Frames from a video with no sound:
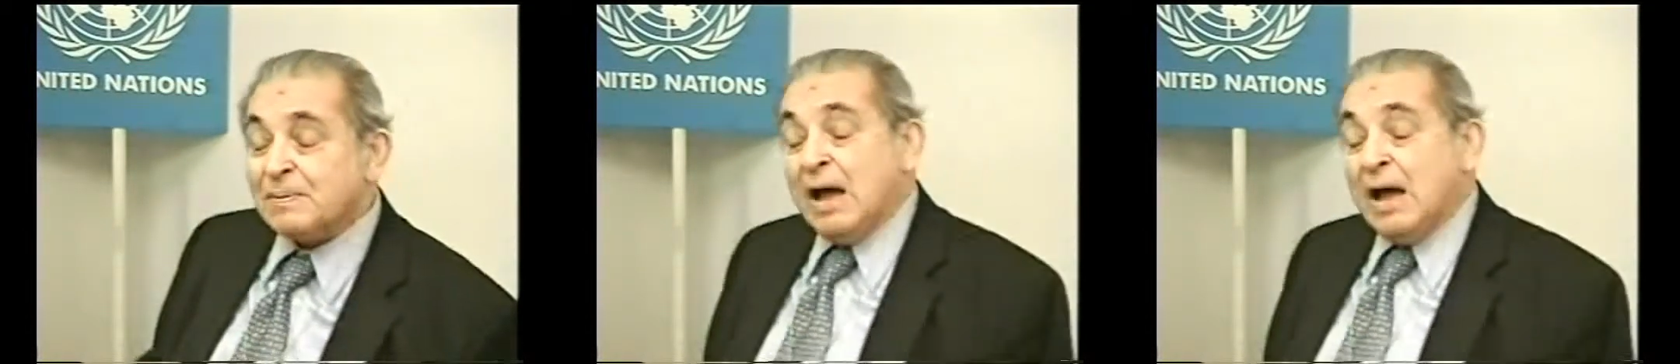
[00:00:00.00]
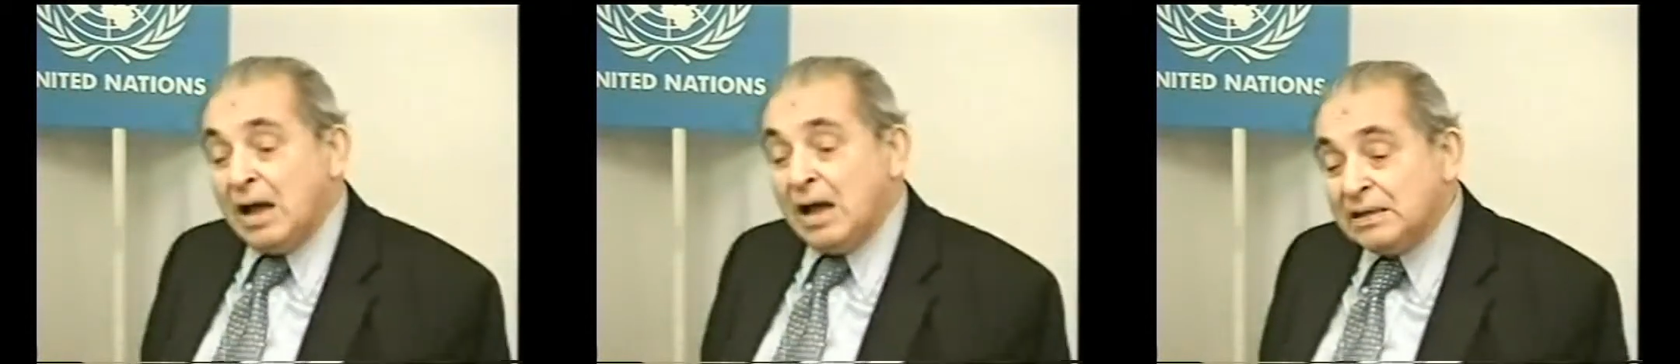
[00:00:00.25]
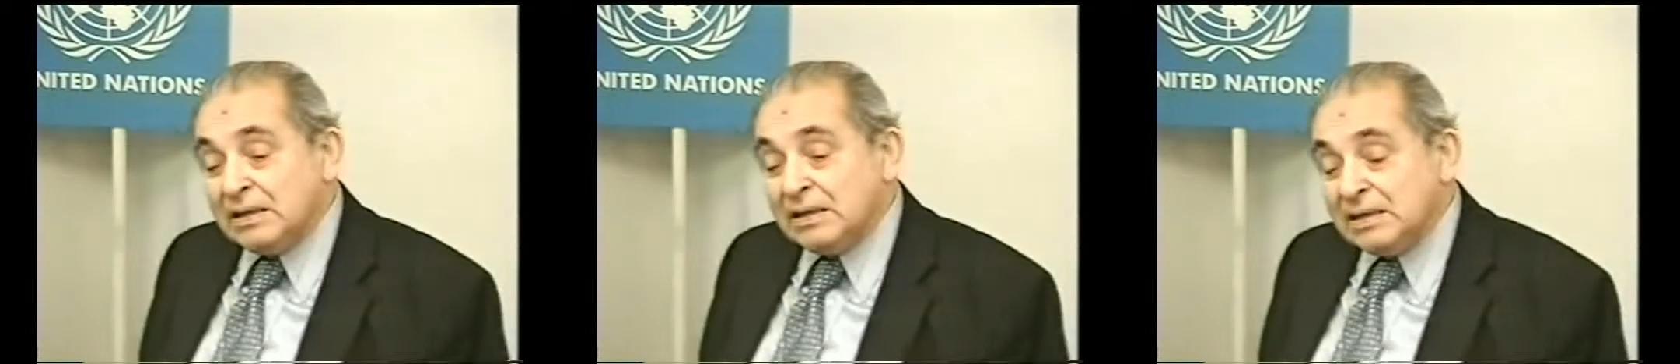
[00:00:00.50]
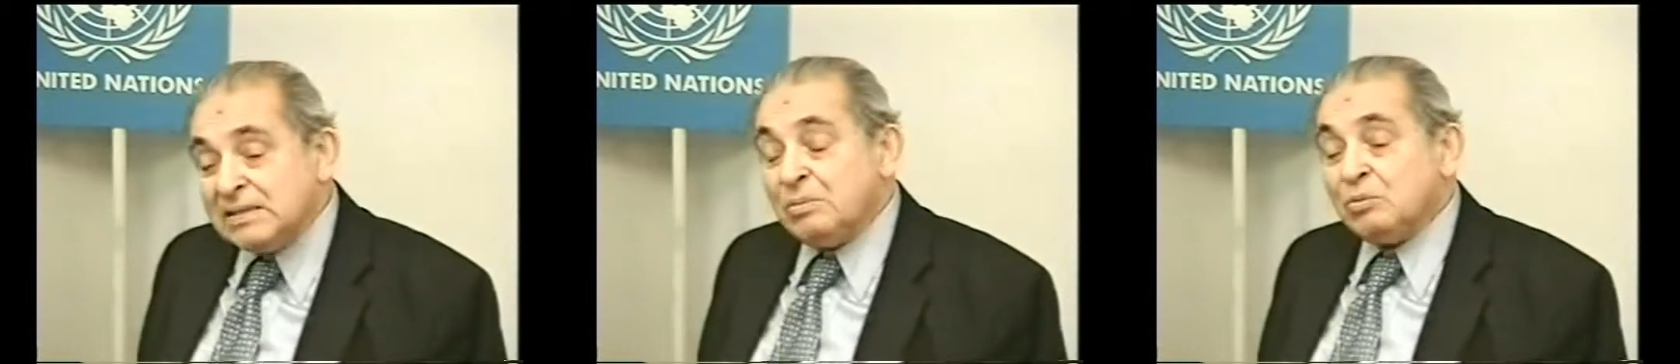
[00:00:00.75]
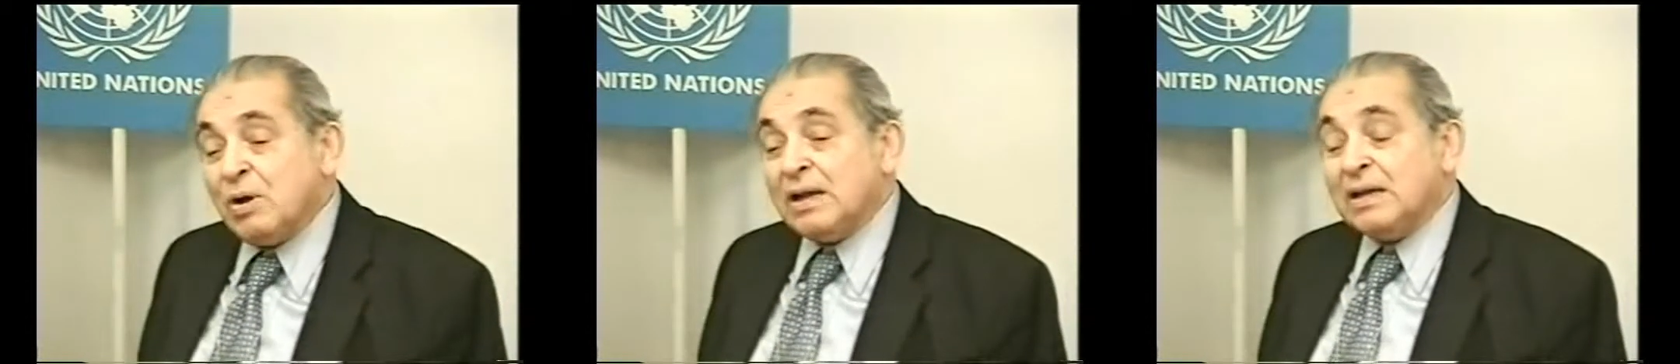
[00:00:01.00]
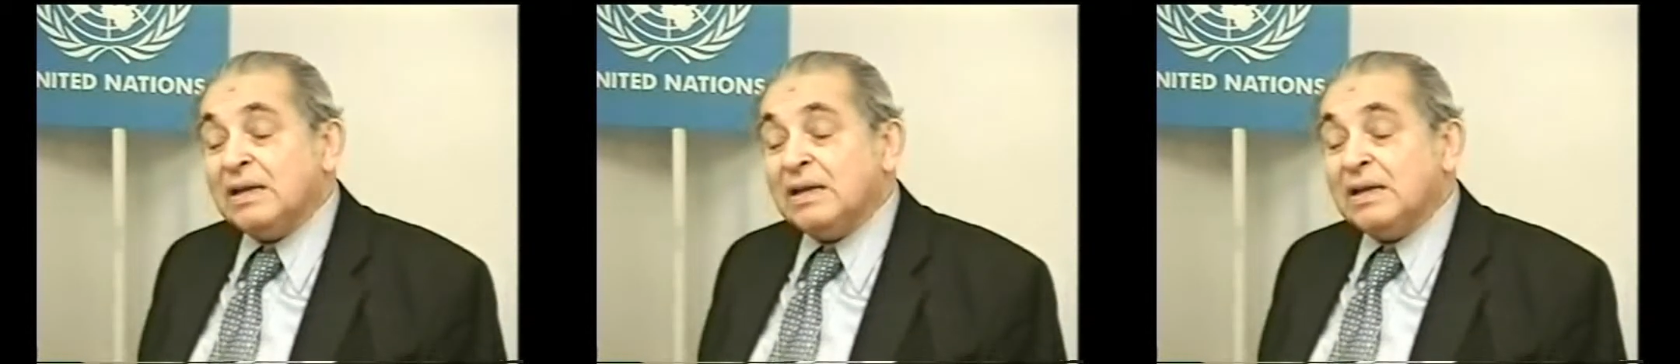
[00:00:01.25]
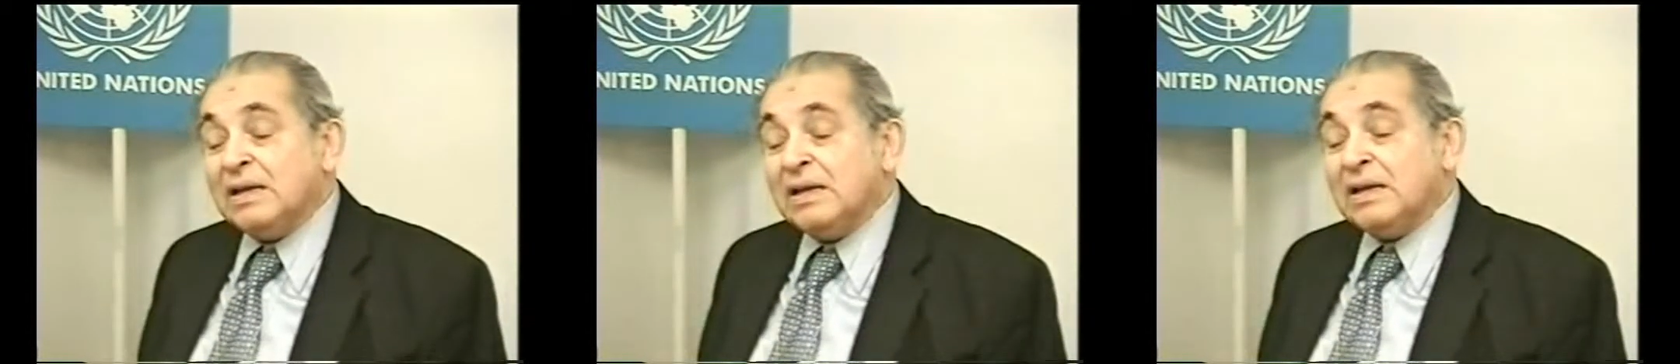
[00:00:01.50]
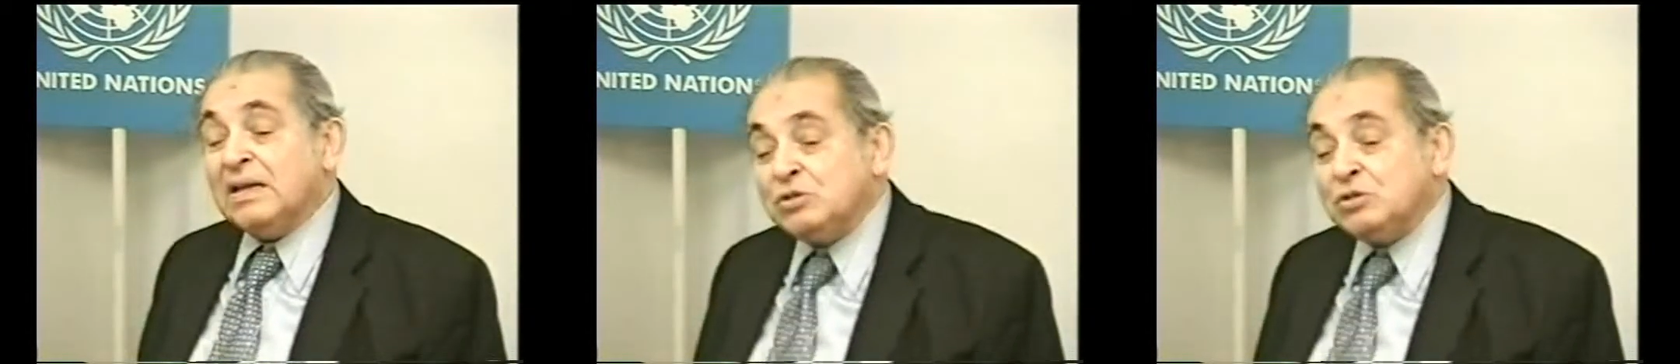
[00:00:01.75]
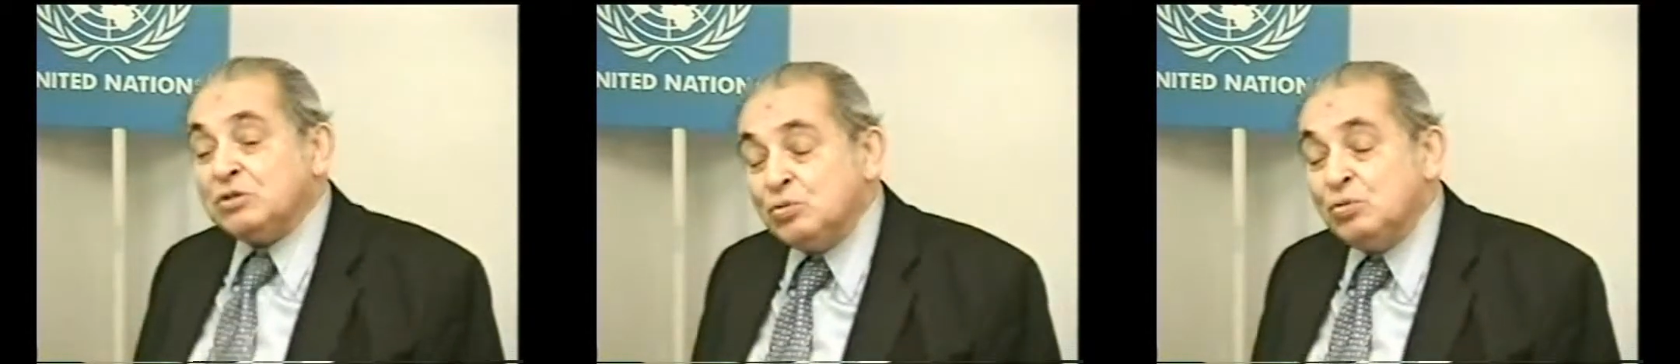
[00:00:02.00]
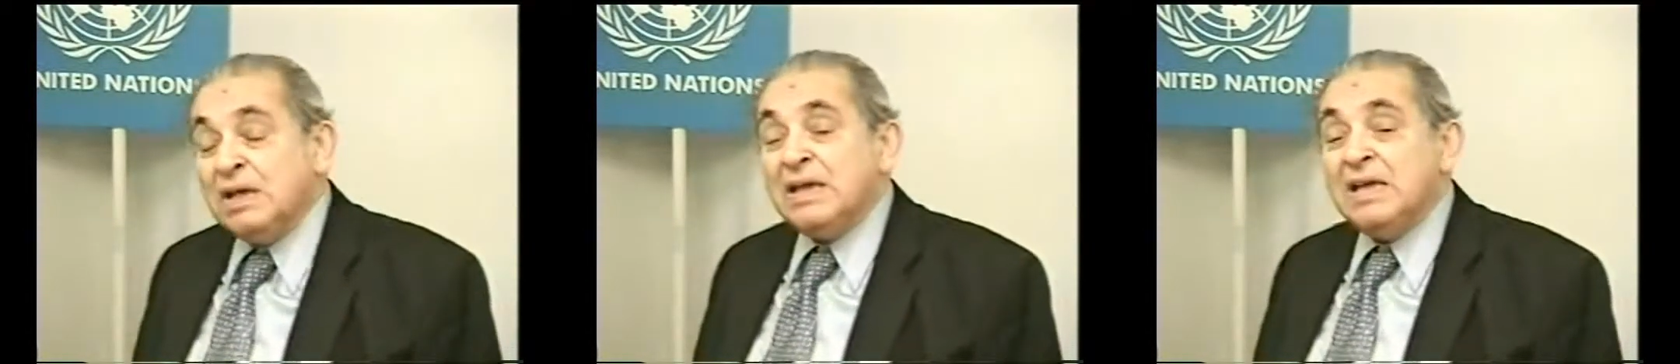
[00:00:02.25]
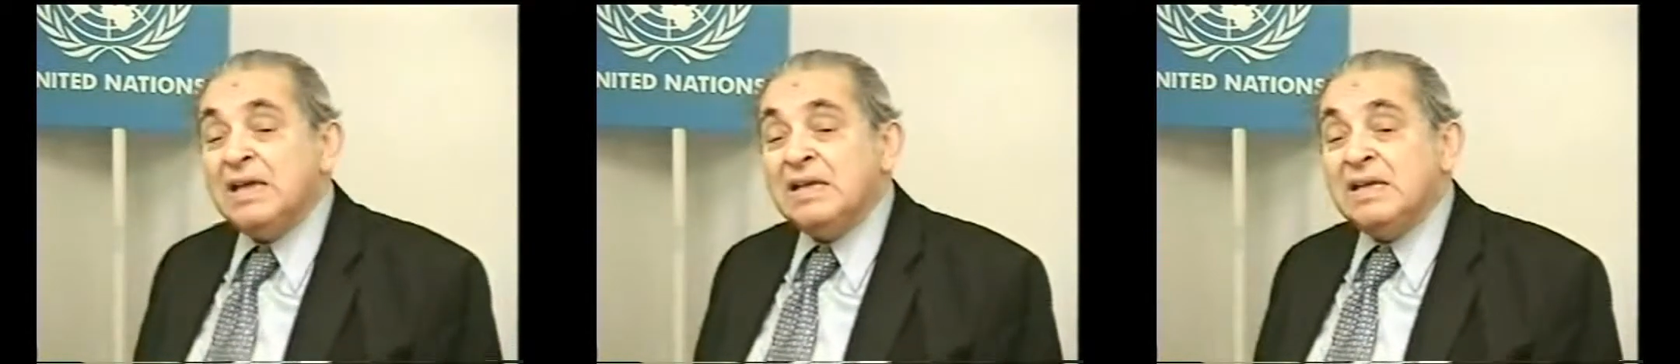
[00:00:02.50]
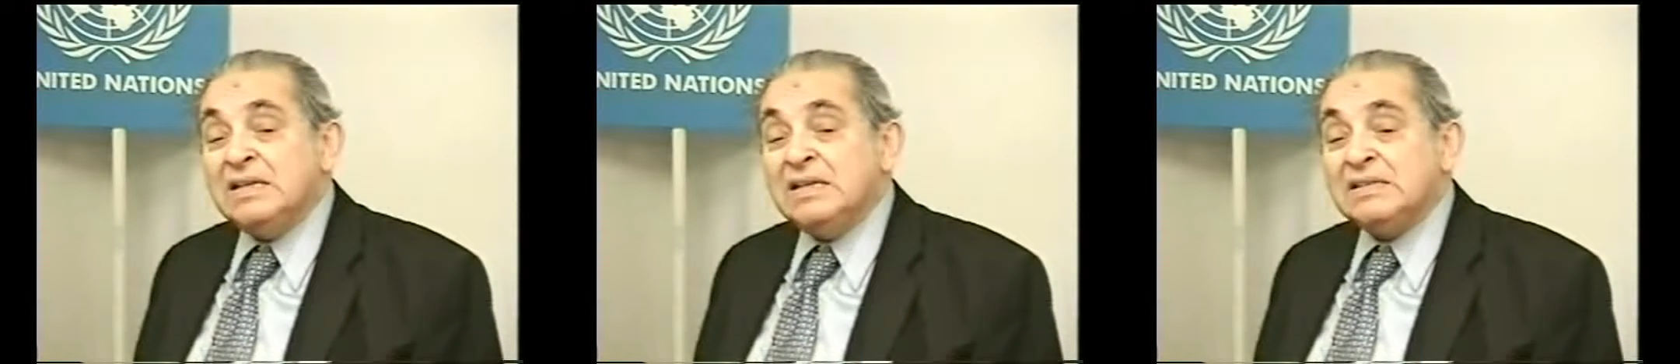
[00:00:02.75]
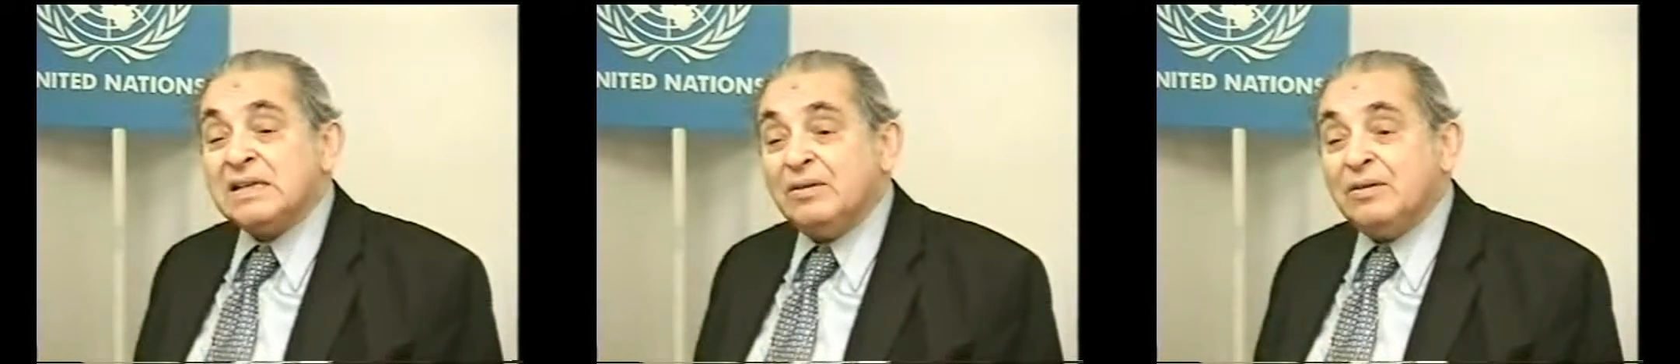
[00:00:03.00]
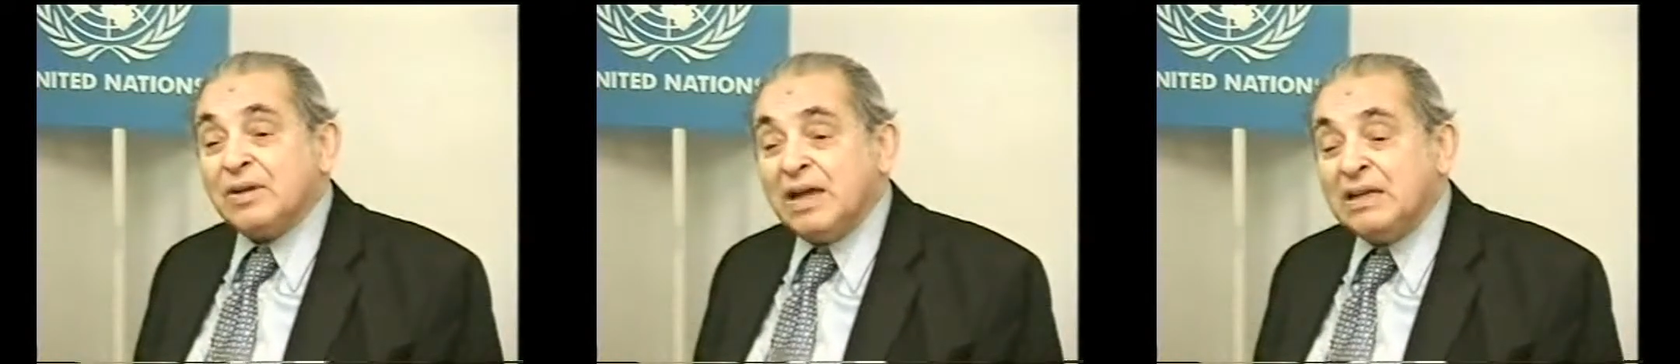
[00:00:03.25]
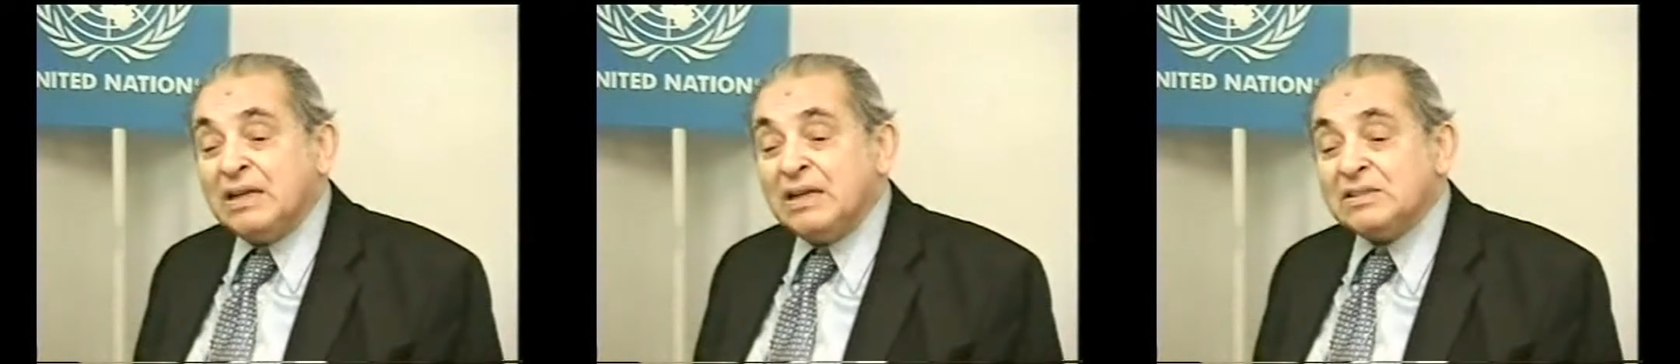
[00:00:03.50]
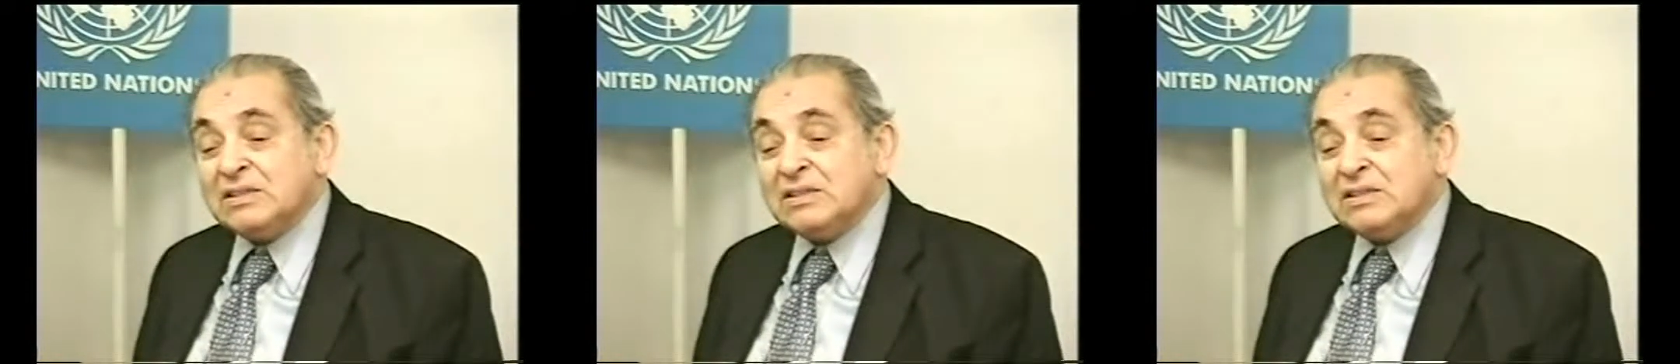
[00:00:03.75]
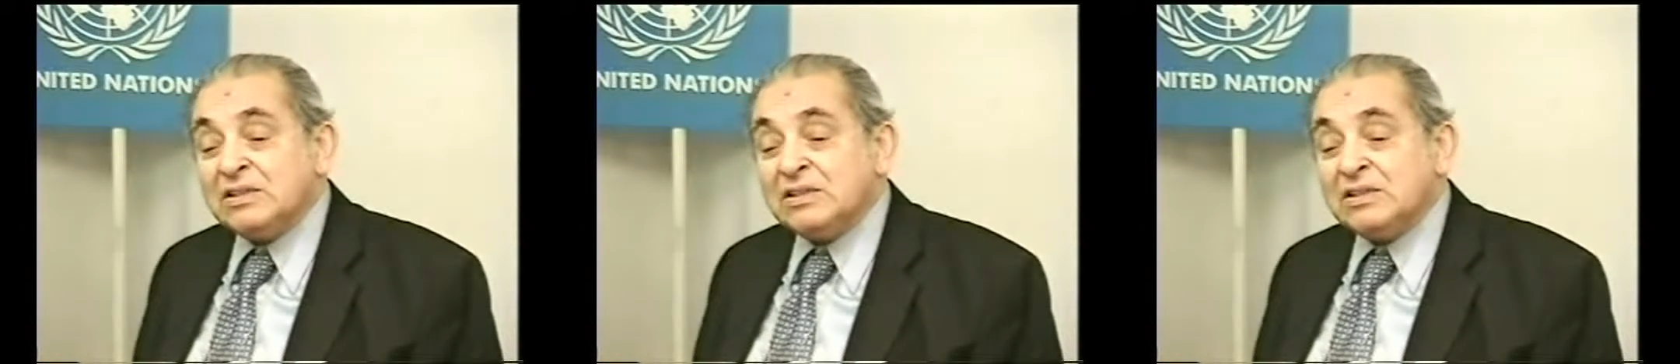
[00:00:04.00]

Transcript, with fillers: This is number one. Number two is Afghanistan